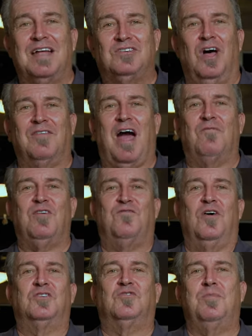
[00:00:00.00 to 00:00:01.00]
That's all I've got for you
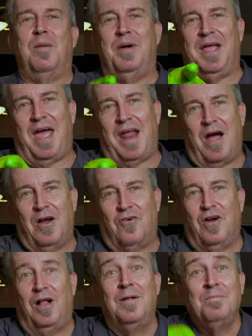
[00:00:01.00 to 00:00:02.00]
folks. Remember to get out and
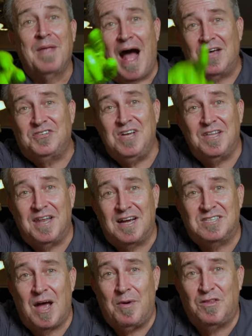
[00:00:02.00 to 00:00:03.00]
grill. I'll see you
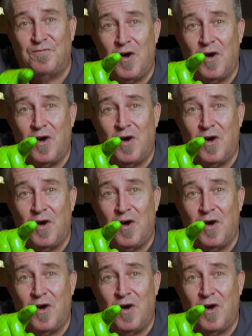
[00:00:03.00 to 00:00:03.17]
next time on The